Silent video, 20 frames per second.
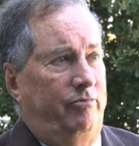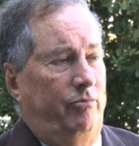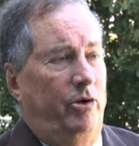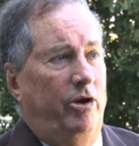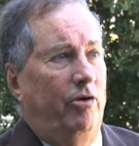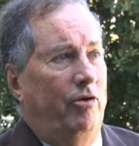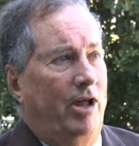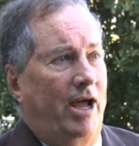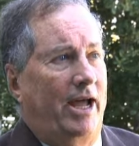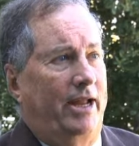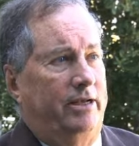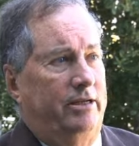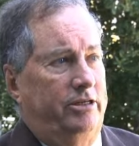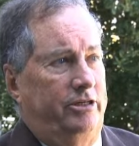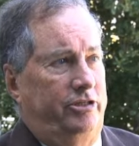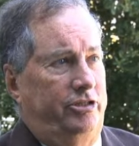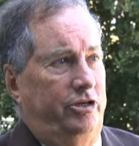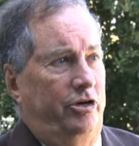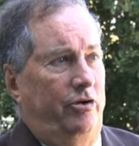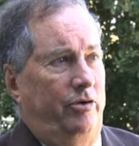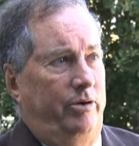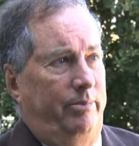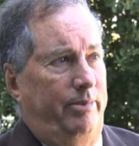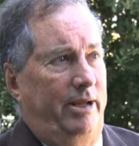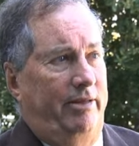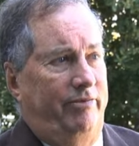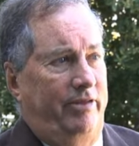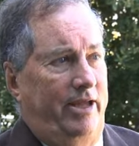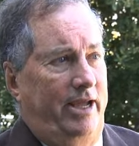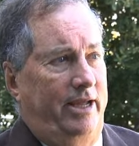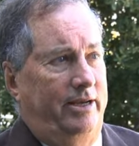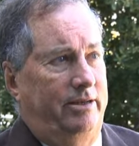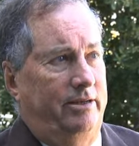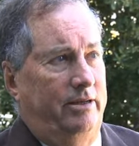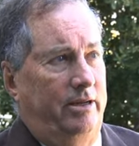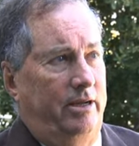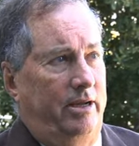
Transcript: we are not concerned about that.